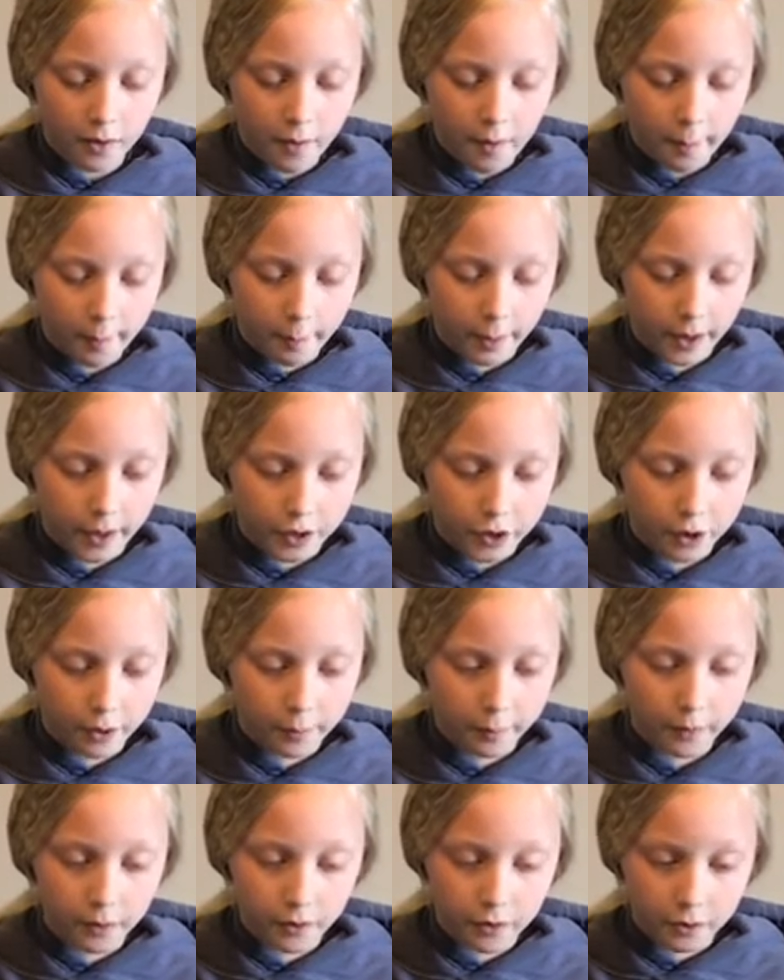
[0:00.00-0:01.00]
match up
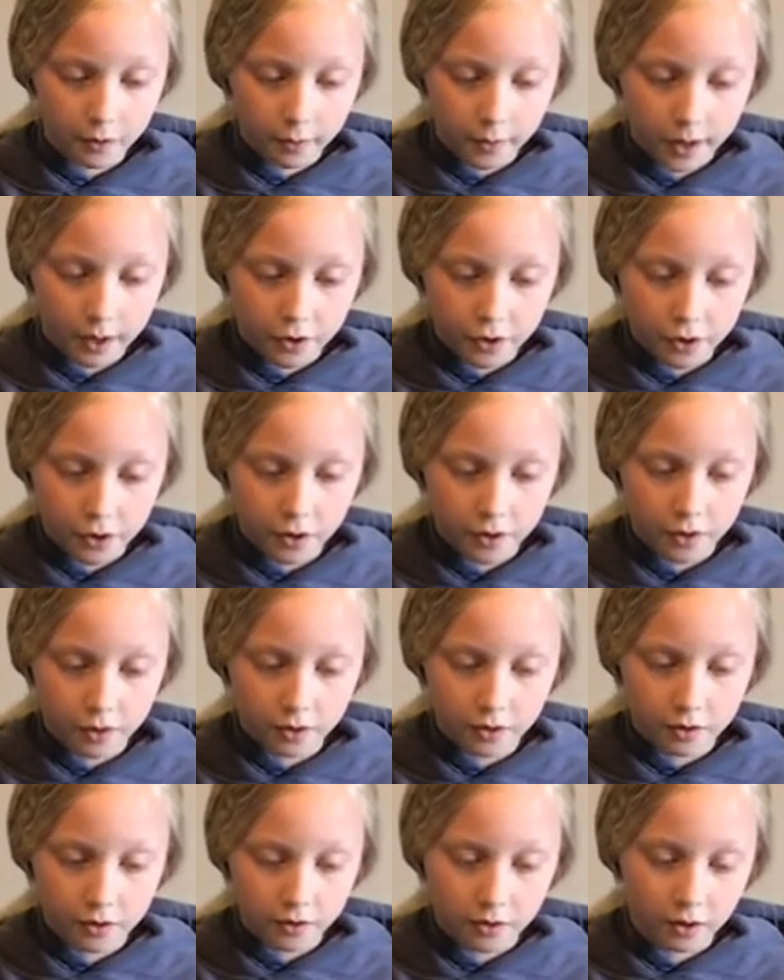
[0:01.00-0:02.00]
the two
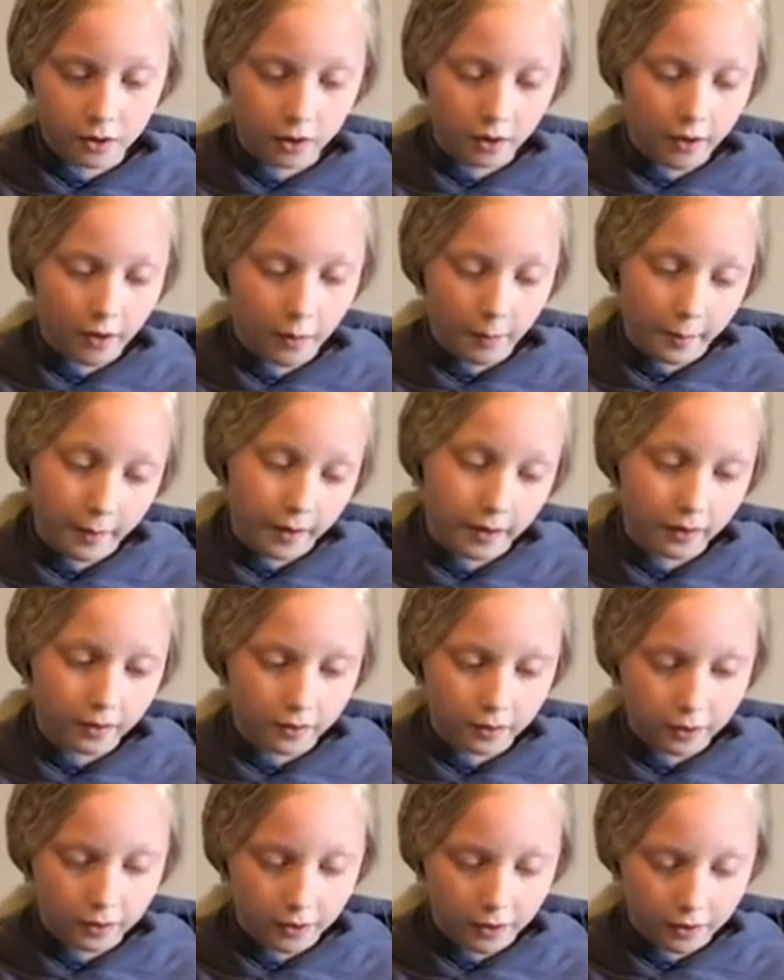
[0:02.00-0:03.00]
edges a little bit.
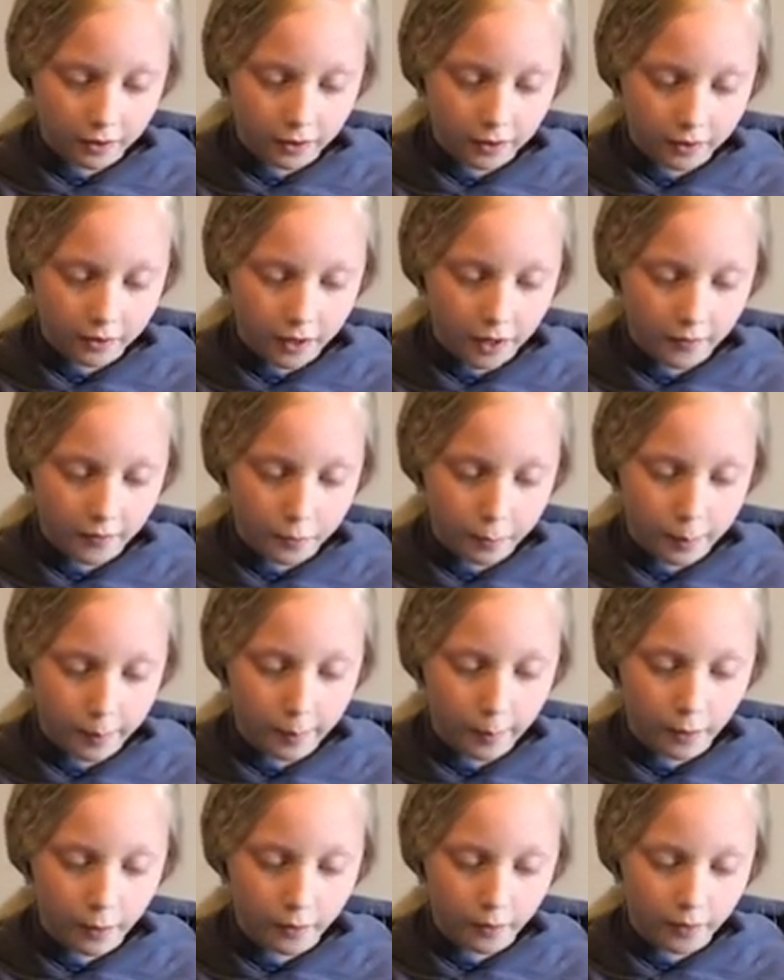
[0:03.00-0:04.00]
No, it doesn't have to be
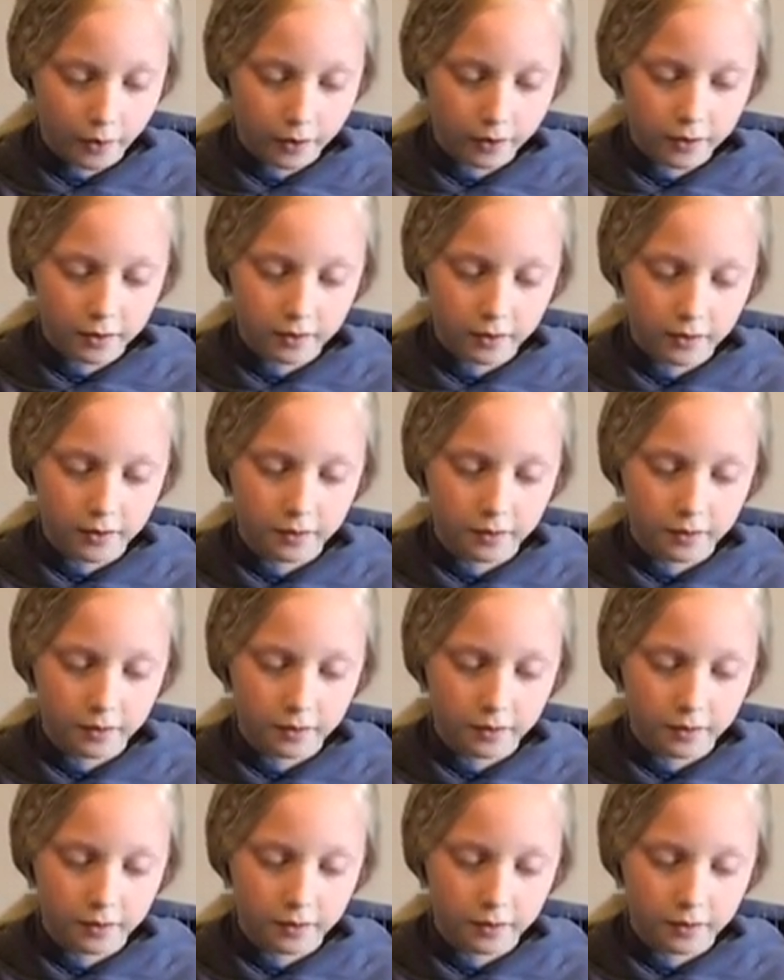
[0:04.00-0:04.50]
perfect.